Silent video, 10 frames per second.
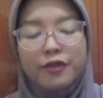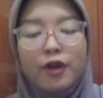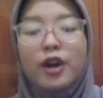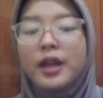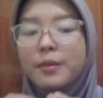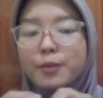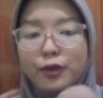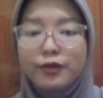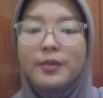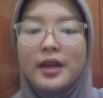for
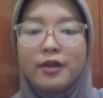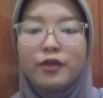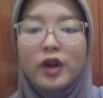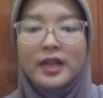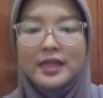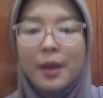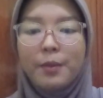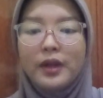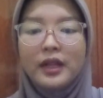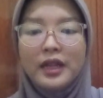improvement. For
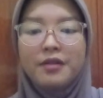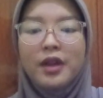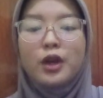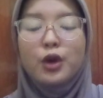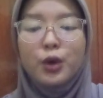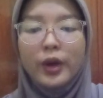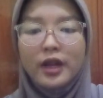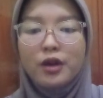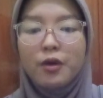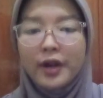example, giving
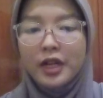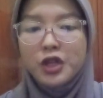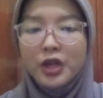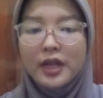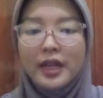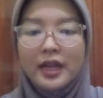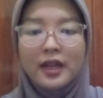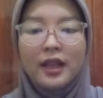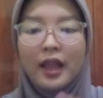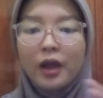quick correction in
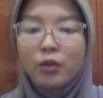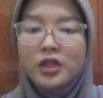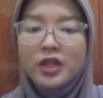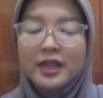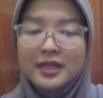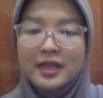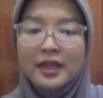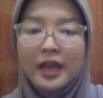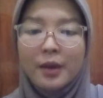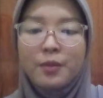a language
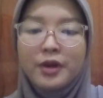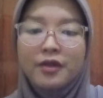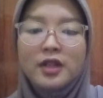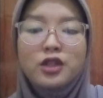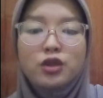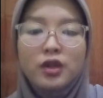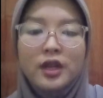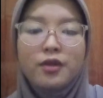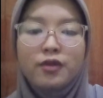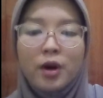lesson can prevent
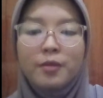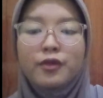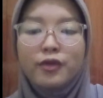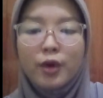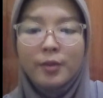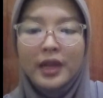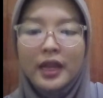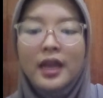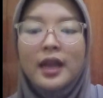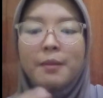students from
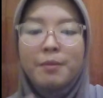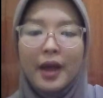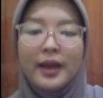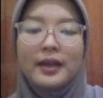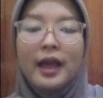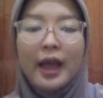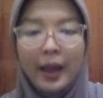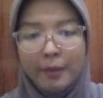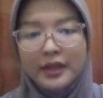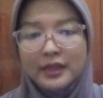forming bad
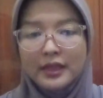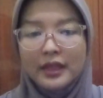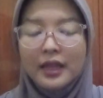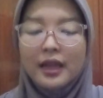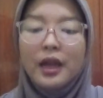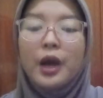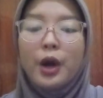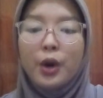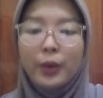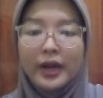habits.
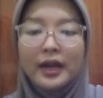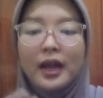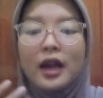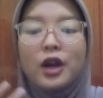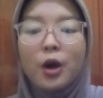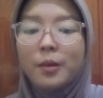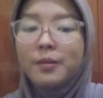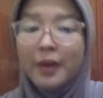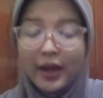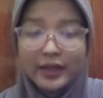When
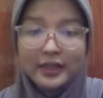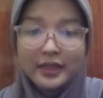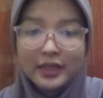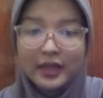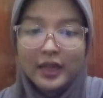combined,